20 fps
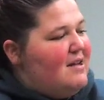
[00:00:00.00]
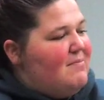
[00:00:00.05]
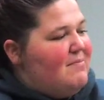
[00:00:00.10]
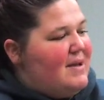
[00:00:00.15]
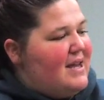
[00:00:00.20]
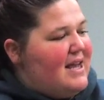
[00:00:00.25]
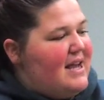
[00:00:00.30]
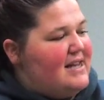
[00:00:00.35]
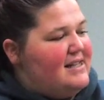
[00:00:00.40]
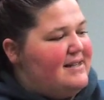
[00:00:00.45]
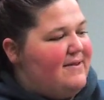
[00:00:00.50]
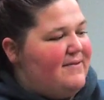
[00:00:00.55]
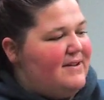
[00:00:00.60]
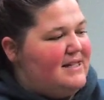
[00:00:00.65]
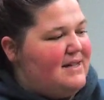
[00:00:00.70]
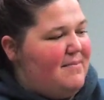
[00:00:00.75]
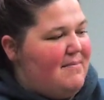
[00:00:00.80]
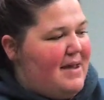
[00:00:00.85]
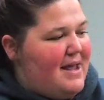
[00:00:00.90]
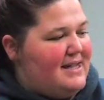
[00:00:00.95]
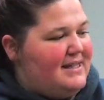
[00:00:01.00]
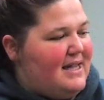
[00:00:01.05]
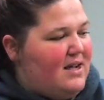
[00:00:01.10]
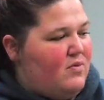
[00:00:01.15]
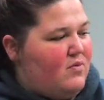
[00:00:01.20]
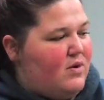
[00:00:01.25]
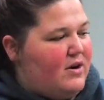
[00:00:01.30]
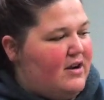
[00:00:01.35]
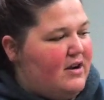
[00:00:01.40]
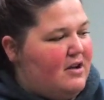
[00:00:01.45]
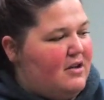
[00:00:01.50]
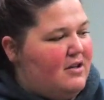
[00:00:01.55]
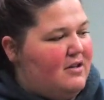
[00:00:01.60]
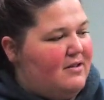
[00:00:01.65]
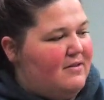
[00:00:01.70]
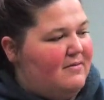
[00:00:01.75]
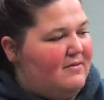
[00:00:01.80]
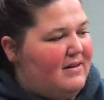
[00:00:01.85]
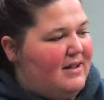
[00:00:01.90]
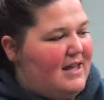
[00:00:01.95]
Because of his amazing work,
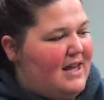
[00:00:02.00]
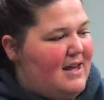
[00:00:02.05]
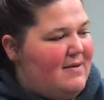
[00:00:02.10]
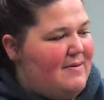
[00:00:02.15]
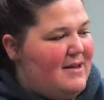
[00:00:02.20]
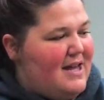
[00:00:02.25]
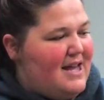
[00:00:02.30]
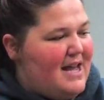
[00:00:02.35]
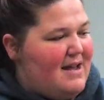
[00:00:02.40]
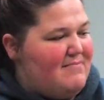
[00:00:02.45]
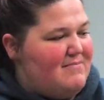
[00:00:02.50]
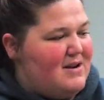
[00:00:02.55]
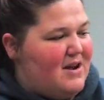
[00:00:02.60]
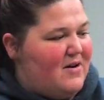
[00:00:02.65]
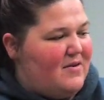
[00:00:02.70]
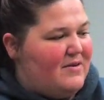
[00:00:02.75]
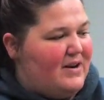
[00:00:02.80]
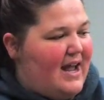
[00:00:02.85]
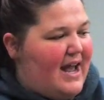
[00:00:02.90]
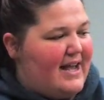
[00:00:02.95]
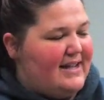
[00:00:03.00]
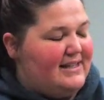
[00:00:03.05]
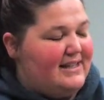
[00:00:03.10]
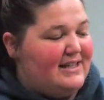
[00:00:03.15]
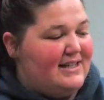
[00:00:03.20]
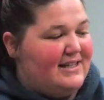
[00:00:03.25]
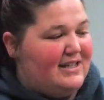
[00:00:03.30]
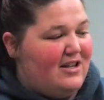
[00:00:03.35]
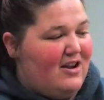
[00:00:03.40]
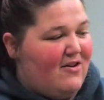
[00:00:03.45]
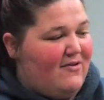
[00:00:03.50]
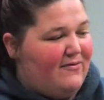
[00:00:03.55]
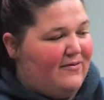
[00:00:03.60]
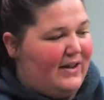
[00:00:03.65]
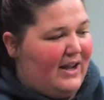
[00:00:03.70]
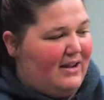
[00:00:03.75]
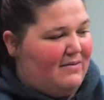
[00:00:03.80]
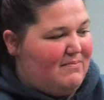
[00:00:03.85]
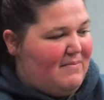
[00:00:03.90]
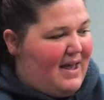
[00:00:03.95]
he became known as the
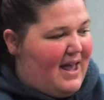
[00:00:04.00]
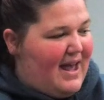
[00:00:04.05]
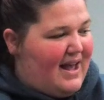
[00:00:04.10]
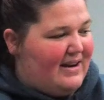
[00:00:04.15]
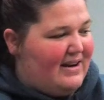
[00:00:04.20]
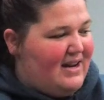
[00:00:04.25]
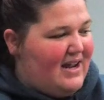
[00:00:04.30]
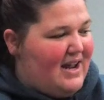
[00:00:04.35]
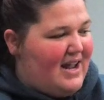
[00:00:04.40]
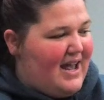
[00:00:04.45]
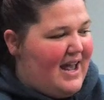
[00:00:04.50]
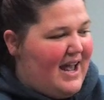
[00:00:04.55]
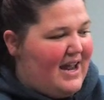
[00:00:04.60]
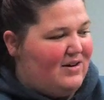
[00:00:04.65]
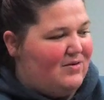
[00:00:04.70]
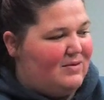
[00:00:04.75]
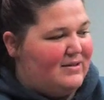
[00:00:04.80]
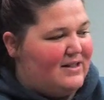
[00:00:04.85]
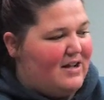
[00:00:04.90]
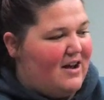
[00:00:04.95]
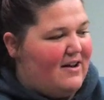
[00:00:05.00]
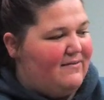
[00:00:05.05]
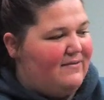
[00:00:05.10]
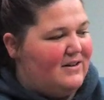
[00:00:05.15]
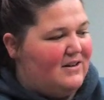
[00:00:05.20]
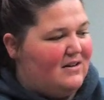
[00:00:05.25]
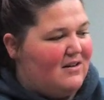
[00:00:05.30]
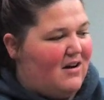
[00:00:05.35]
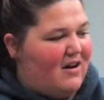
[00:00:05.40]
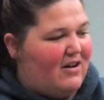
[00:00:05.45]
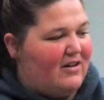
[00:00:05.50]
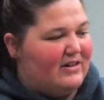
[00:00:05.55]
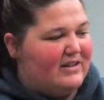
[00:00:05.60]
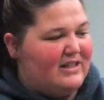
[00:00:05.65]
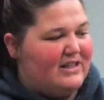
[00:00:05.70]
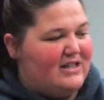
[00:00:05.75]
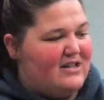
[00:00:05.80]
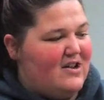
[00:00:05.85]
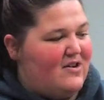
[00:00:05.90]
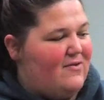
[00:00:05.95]
Snowflake Man and was often called
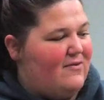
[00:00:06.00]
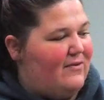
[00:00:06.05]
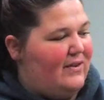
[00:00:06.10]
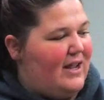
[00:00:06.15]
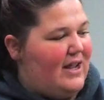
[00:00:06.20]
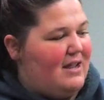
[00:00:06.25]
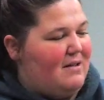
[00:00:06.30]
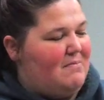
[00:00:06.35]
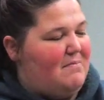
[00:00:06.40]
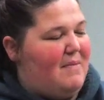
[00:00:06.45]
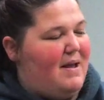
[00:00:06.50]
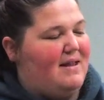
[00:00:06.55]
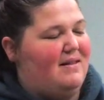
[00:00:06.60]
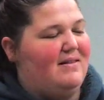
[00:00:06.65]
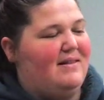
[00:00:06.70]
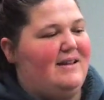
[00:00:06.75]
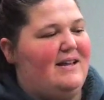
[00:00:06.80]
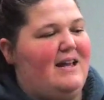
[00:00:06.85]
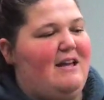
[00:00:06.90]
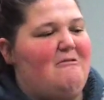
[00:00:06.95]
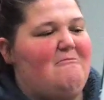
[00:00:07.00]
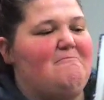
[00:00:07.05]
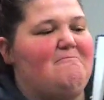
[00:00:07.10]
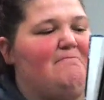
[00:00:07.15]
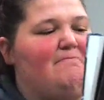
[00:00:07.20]
Snowflake Bentley.